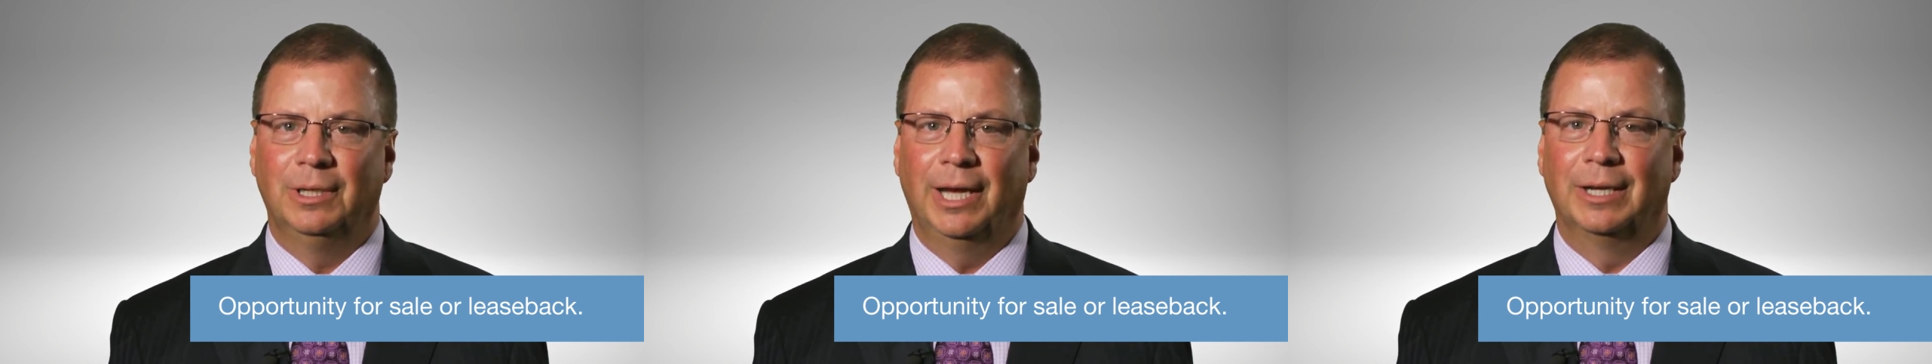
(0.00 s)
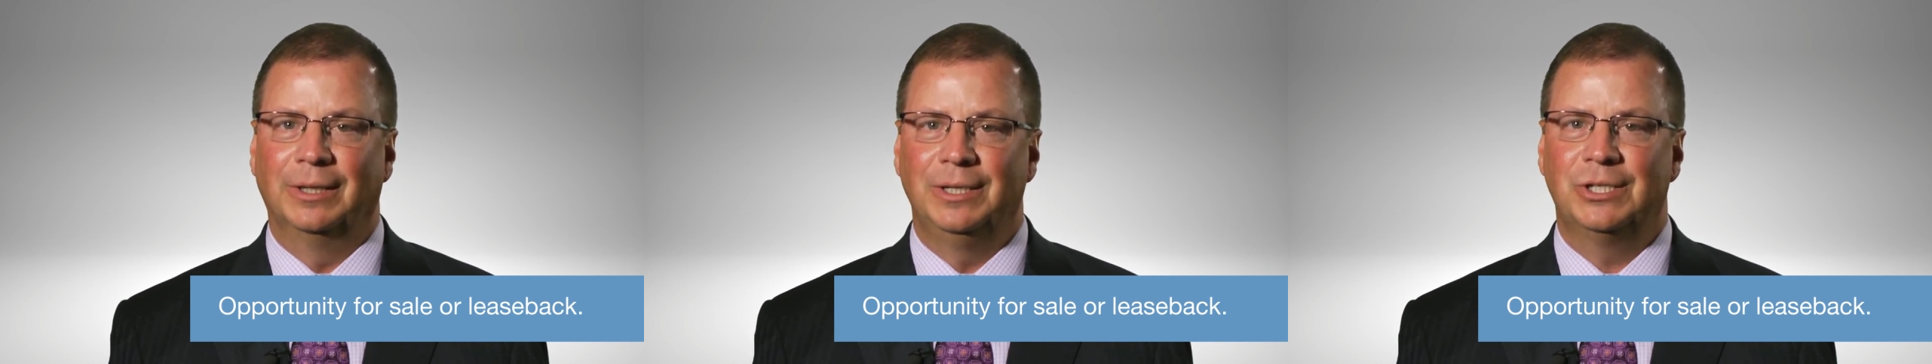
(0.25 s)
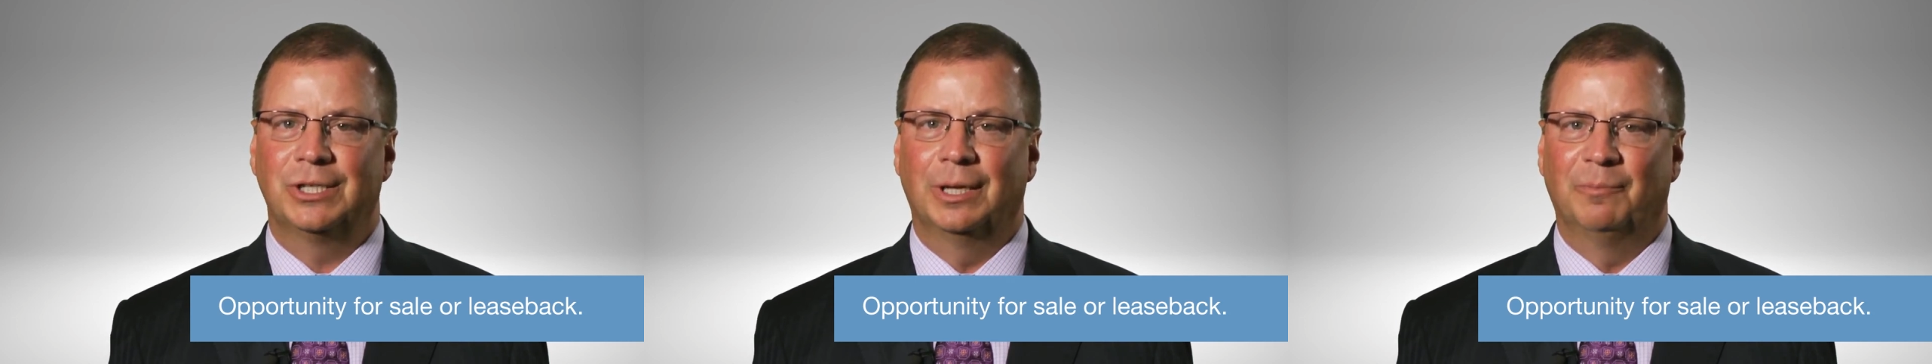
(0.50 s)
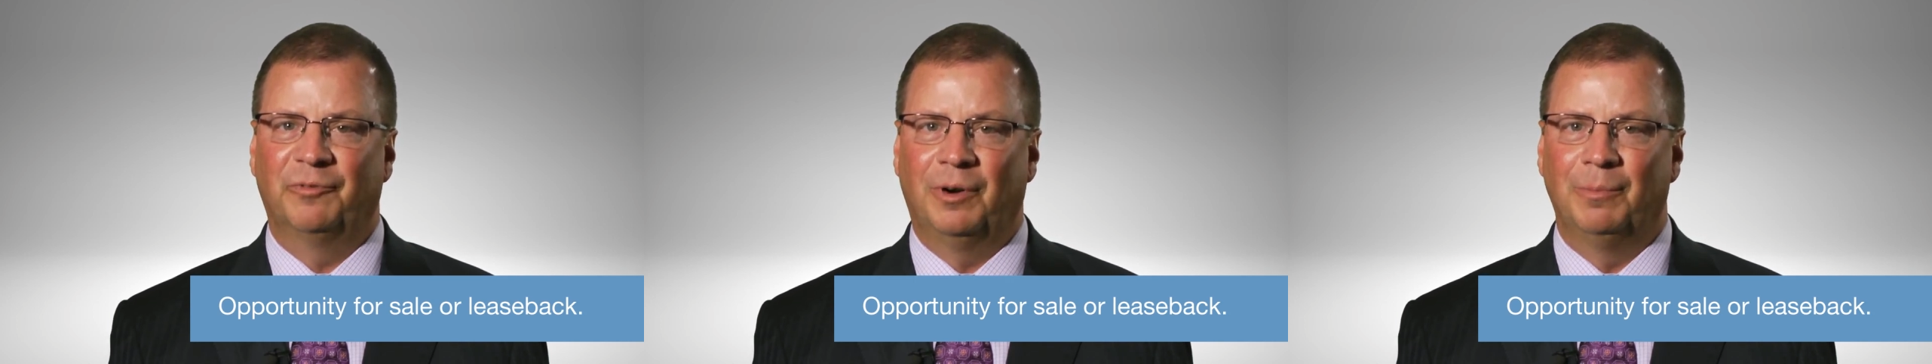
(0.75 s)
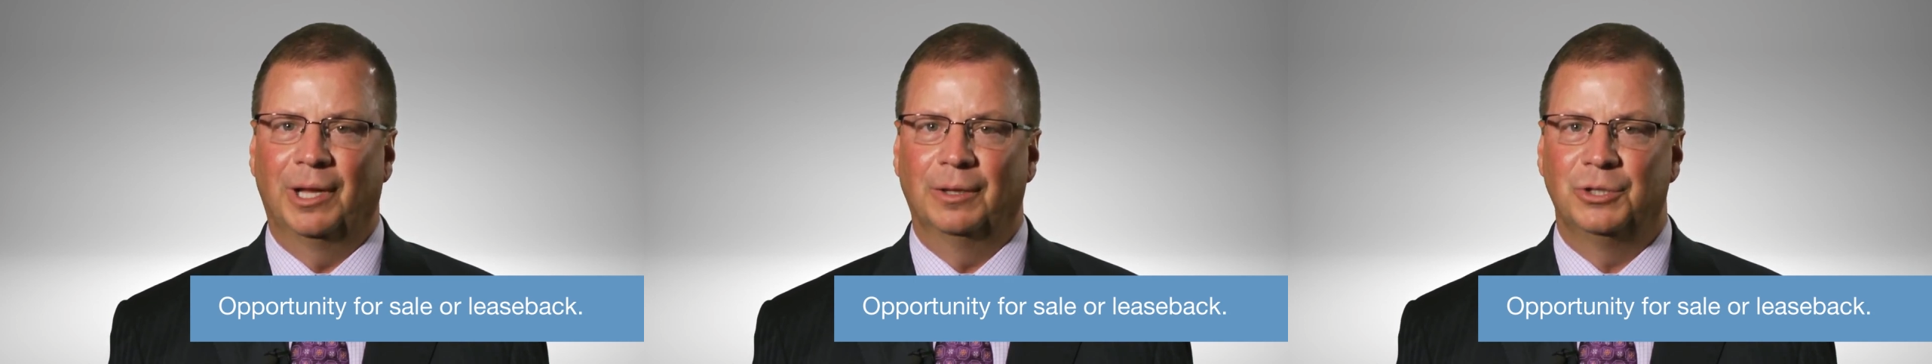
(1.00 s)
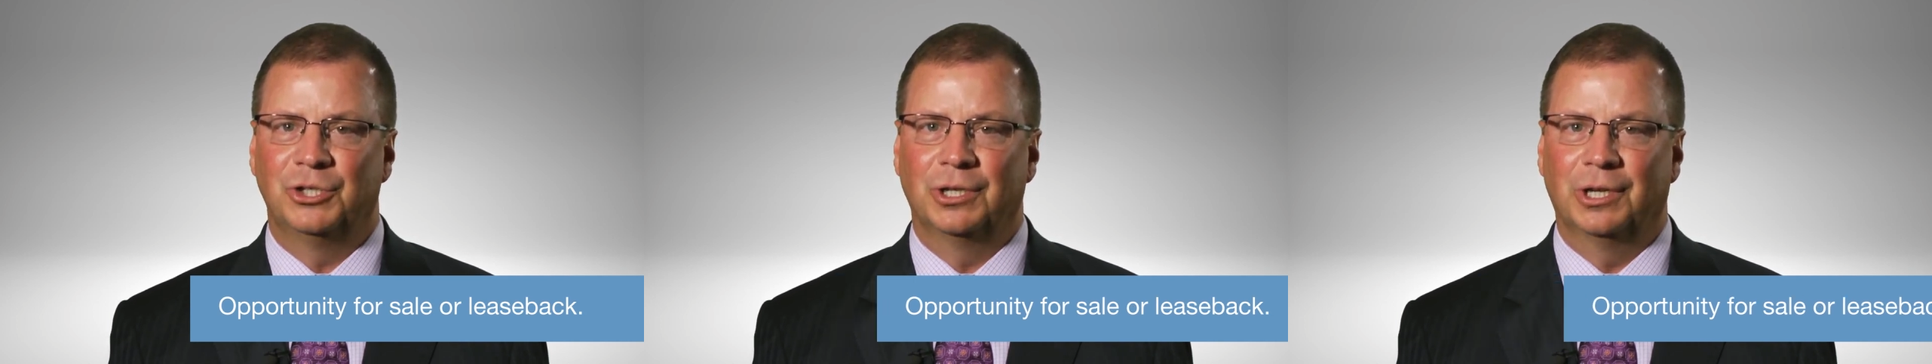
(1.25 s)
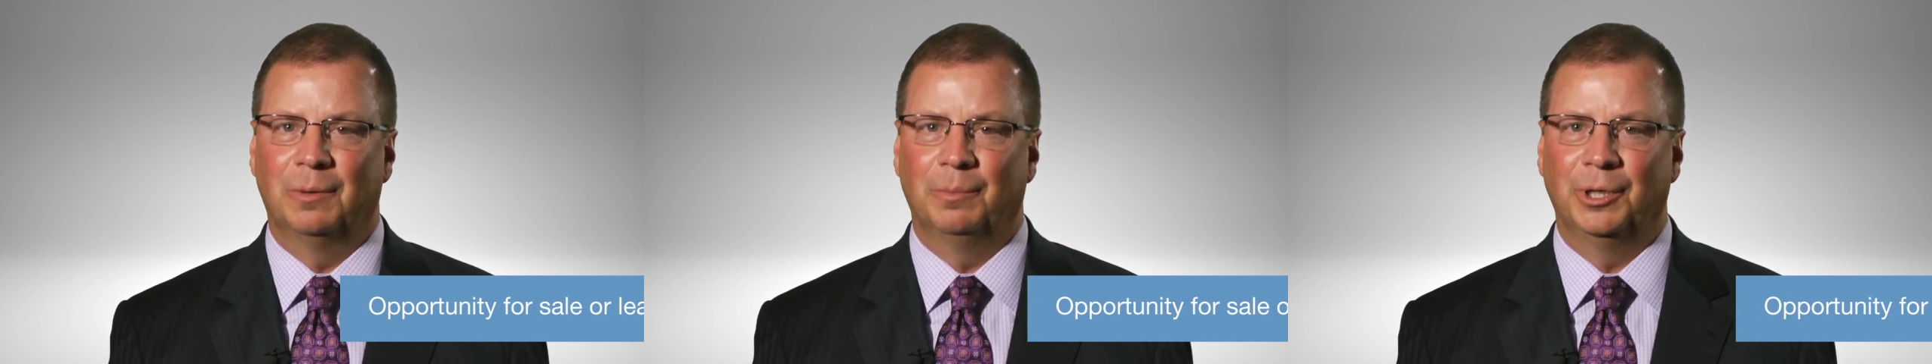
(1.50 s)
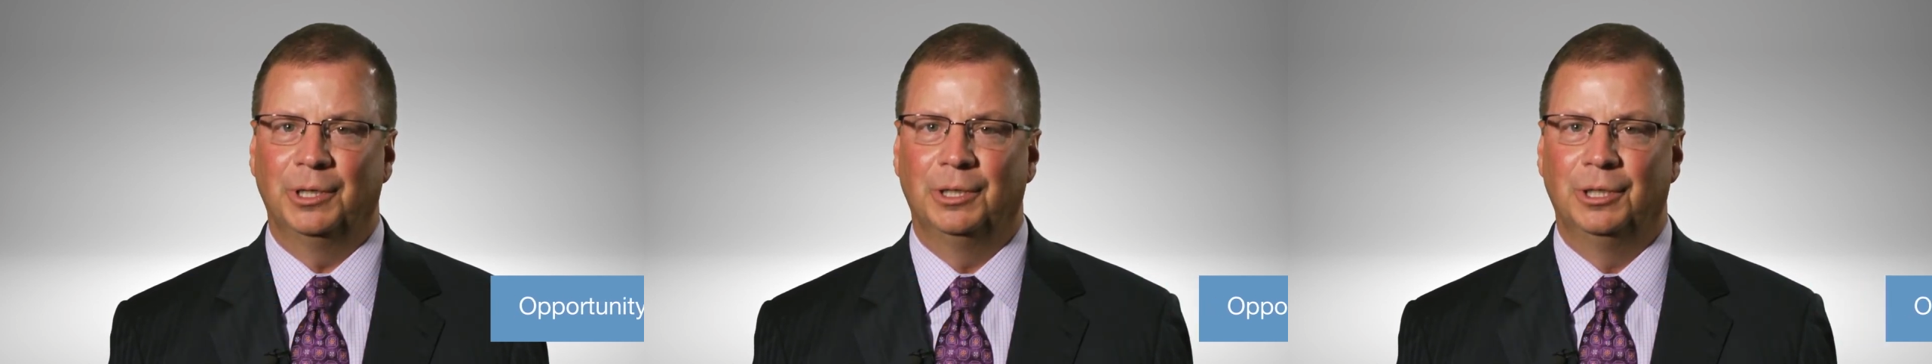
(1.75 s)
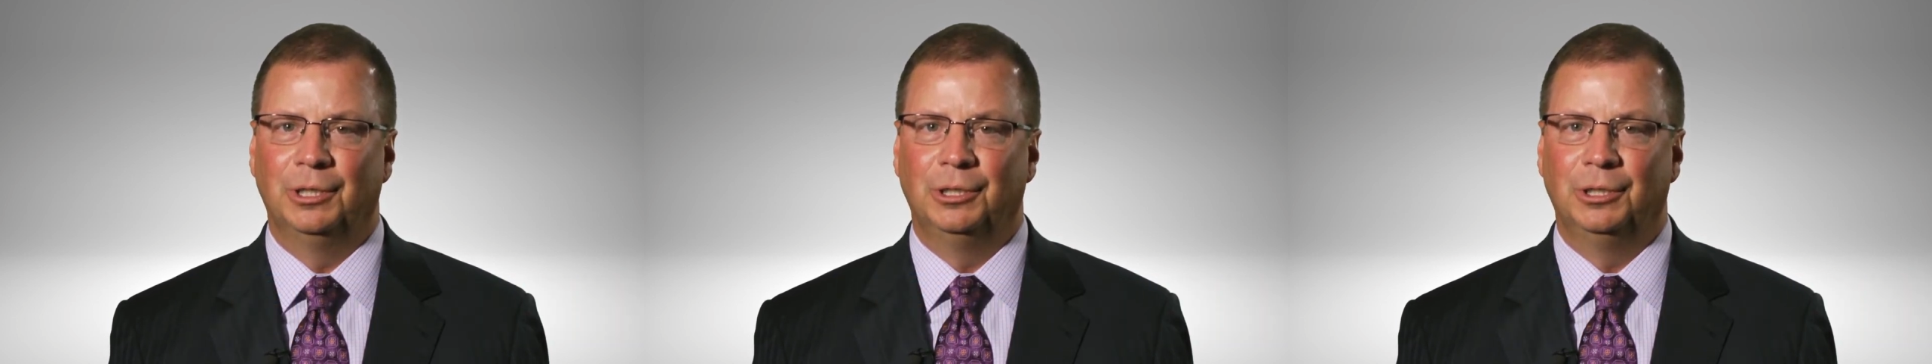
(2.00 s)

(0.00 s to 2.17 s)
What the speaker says: and lease them from that leasing company,